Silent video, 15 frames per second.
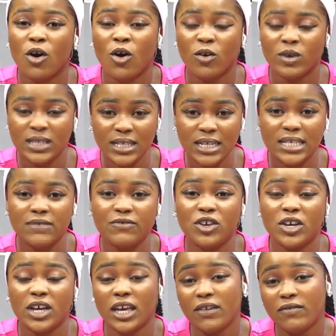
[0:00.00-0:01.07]
Alternatively, you
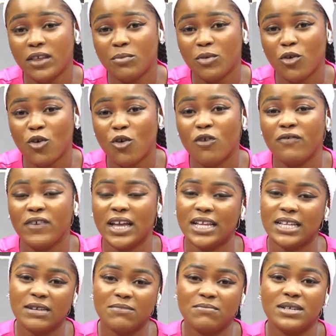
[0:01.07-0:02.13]
can give them a call via the
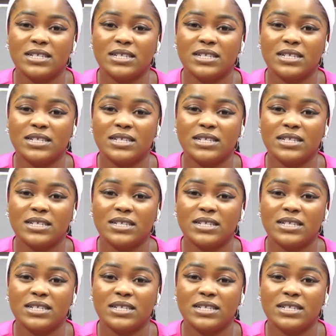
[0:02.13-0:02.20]
number